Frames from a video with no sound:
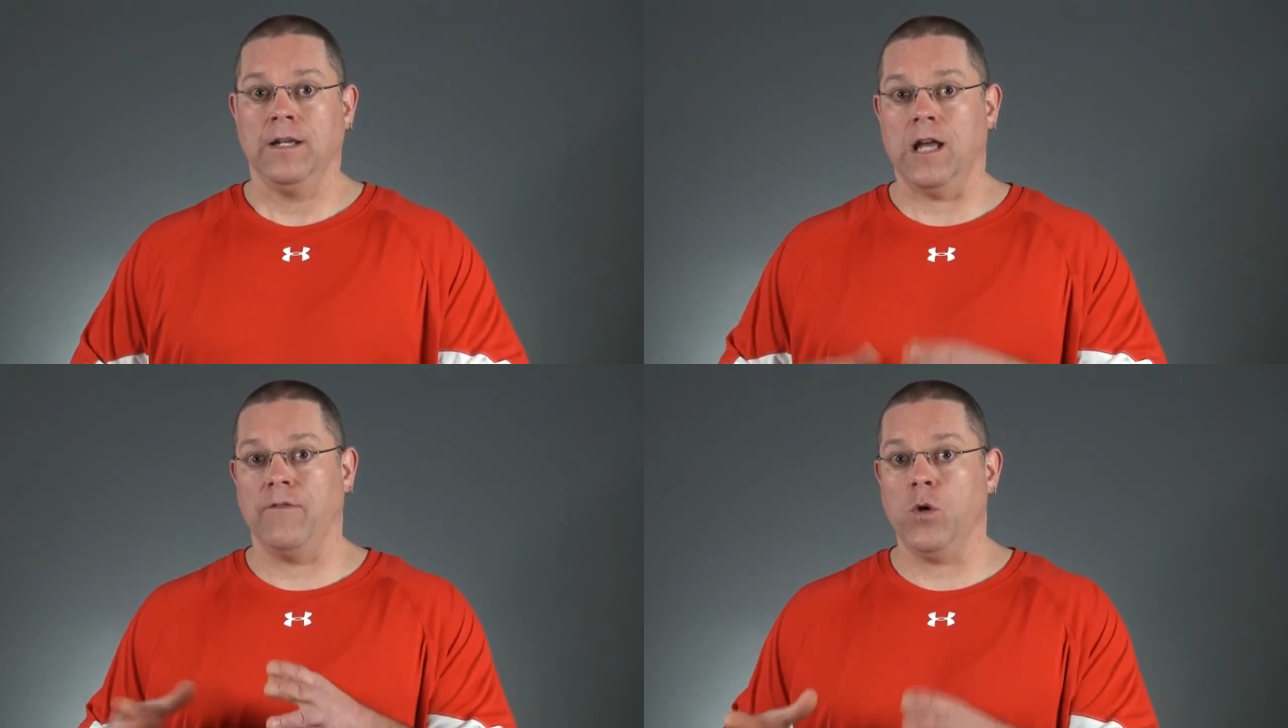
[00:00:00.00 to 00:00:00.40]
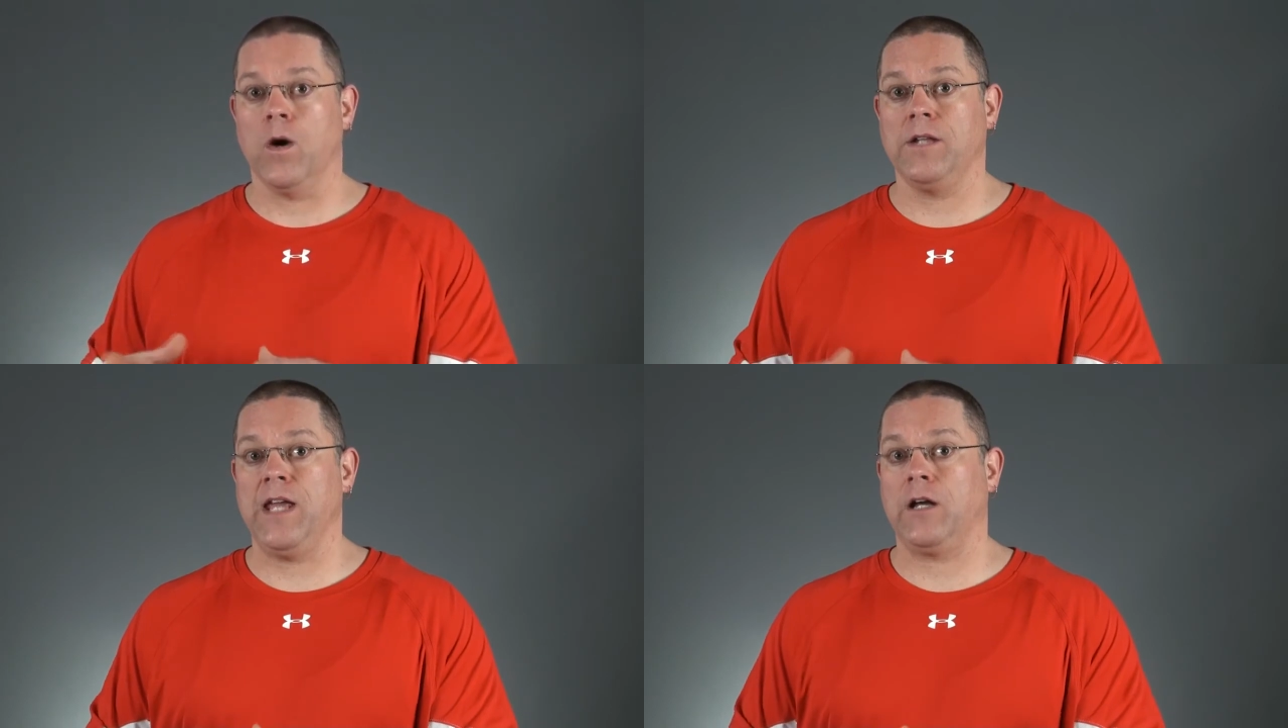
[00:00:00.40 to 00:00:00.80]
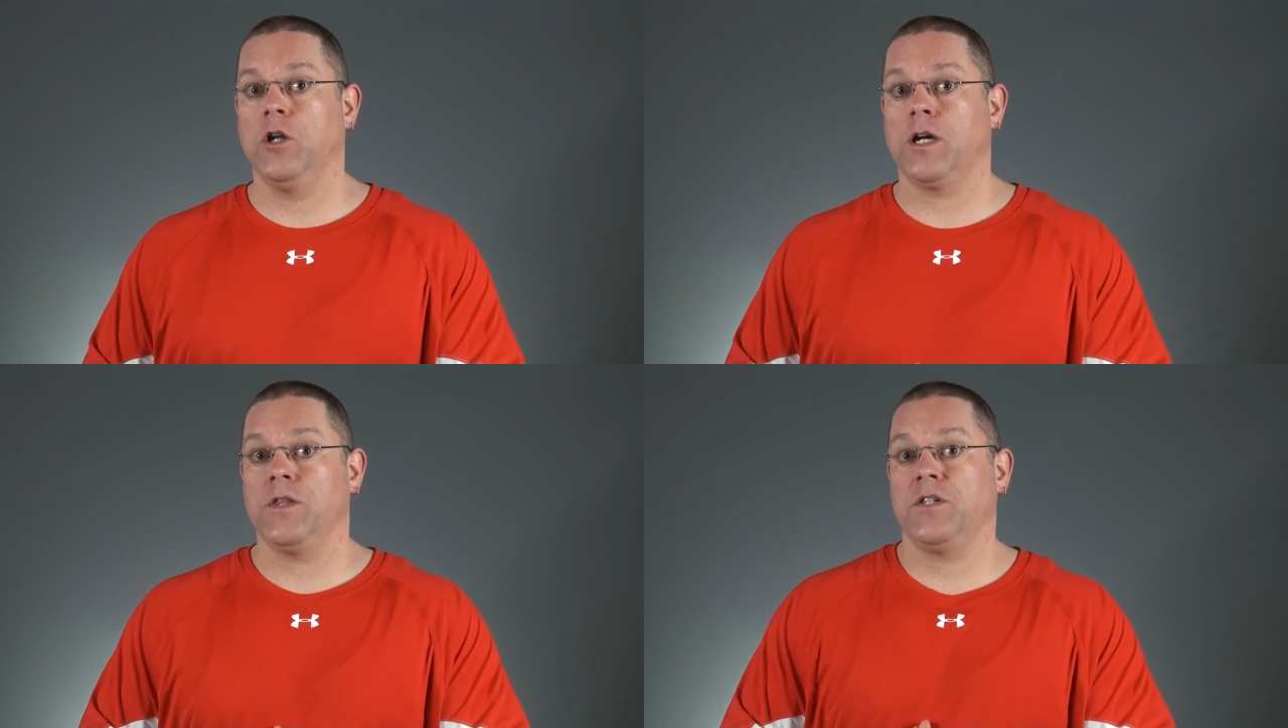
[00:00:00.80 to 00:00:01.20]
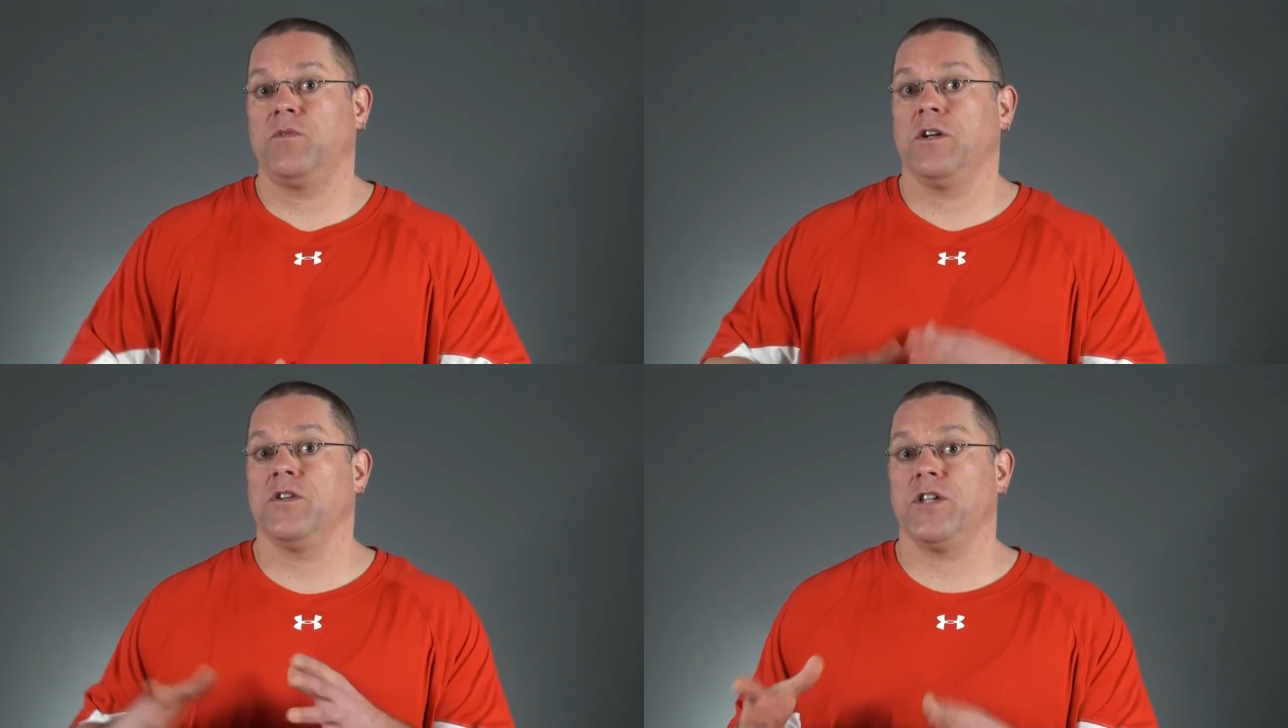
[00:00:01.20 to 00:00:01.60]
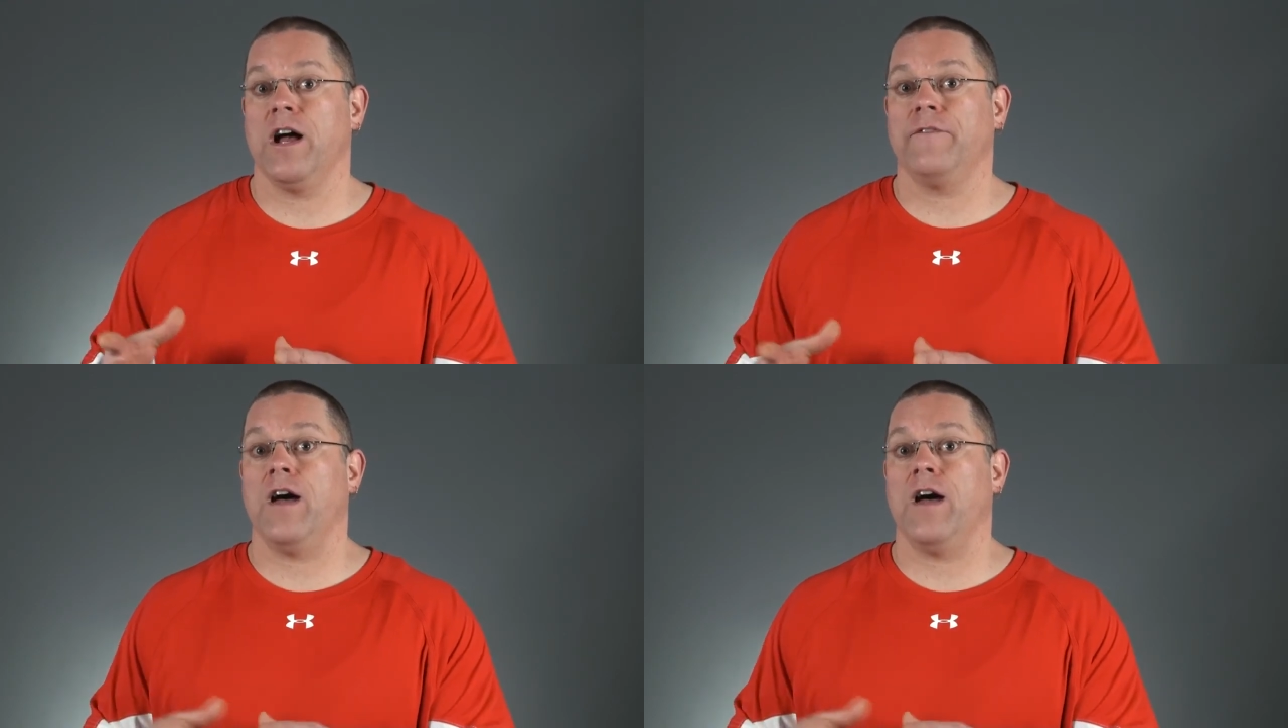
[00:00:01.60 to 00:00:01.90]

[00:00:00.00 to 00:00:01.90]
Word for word: Now, if you want to take a look at this for yourself,